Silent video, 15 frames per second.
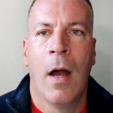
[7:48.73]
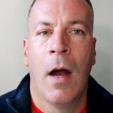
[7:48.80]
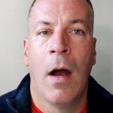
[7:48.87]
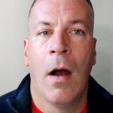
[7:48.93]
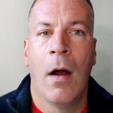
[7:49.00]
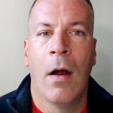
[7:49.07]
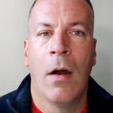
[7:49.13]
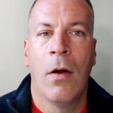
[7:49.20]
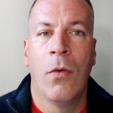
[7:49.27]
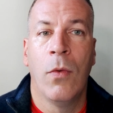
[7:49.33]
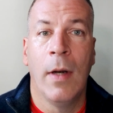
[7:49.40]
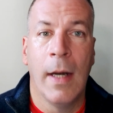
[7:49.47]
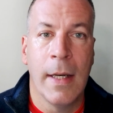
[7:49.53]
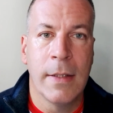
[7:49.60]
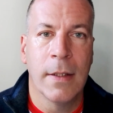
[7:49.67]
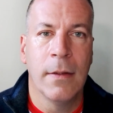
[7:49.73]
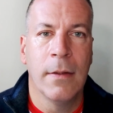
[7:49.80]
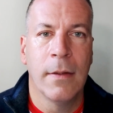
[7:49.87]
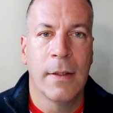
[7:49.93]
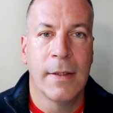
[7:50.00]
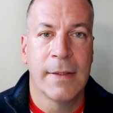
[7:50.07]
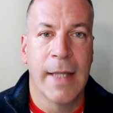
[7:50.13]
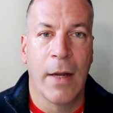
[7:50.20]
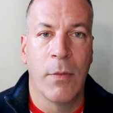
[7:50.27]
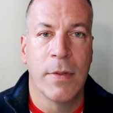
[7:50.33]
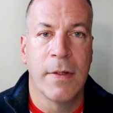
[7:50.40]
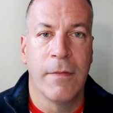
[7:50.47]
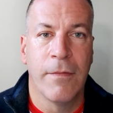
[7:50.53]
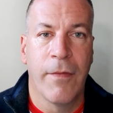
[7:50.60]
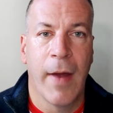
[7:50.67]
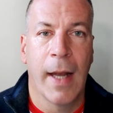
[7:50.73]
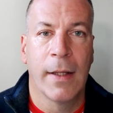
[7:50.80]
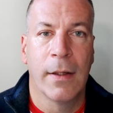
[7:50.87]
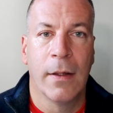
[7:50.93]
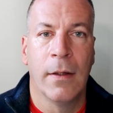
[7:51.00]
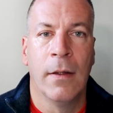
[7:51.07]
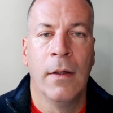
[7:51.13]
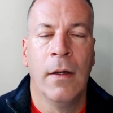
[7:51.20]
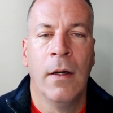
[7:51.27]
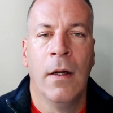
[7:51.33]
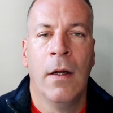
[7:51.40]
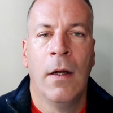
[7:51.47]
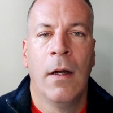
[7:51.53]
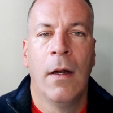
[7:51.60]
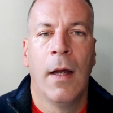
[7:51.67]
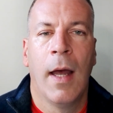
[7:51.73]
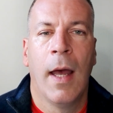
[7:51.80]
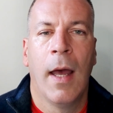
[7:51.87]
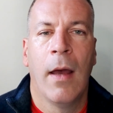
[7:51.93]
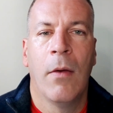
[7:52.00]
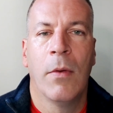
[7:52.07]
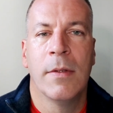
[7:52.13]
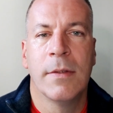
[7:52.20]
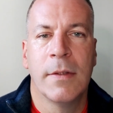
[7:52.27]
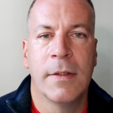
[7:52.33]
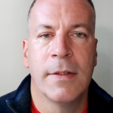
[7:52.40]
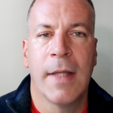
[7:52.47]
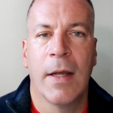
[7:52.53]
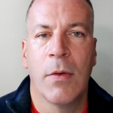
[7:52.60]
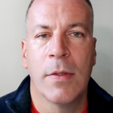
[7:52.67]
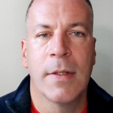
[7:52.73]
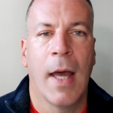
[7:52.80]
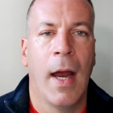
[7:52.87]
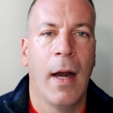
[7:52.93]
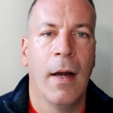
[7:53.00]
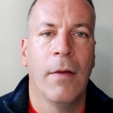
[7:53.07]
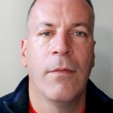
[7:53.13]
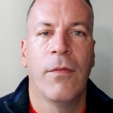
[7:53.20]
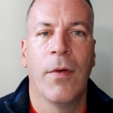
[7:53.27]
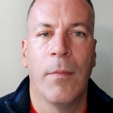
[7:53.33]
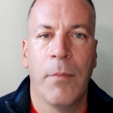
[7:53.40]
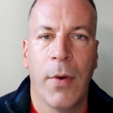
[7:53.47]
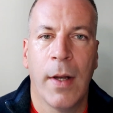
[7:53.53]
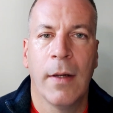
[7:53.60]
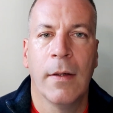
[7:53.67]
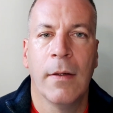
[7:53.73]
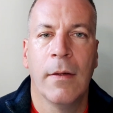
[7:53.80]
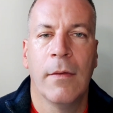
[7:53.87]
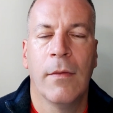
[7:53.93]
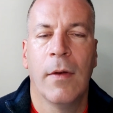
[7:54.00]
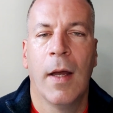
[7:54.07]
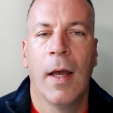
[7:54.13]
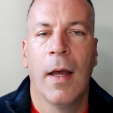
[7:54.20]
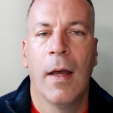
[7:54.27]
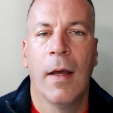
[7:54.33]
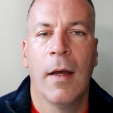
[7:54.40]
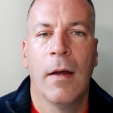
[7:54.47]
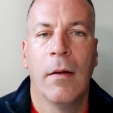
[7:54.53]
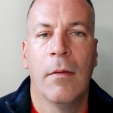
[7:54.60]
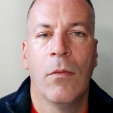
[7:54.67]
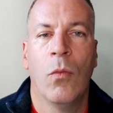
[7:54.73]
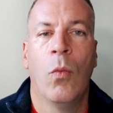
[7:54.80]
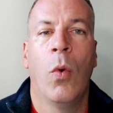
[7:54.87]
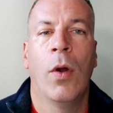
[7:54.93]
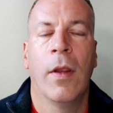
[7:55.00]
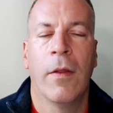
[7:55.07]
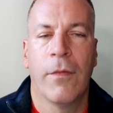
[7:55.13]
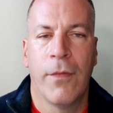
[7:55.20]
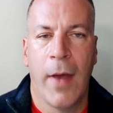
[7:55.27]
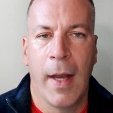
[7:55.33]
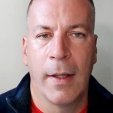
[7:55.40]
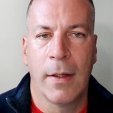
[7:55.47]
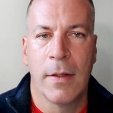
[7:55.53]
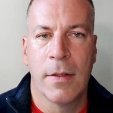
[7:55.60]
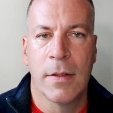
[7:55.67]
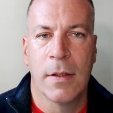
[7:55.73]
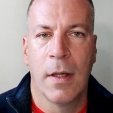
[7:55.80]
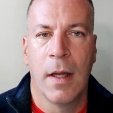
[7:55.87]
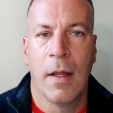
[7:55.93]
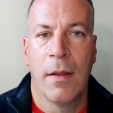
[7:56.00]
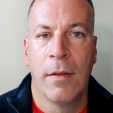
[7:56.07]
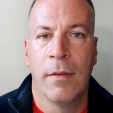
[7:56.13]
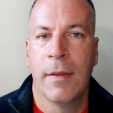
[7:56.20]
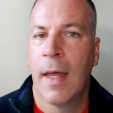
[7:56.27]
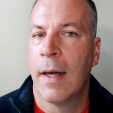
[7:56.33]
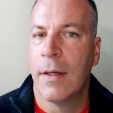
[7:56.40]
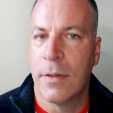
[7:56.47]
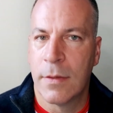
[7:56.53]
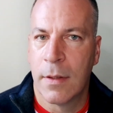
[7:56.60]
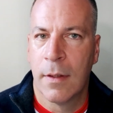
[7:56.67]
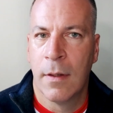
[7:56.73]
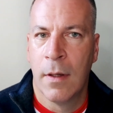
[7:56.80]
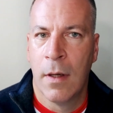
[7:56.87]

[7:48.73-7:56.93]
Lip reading: our religion, the distinguishing factor, which distinguishes Ireland from Britain, one of the factors that has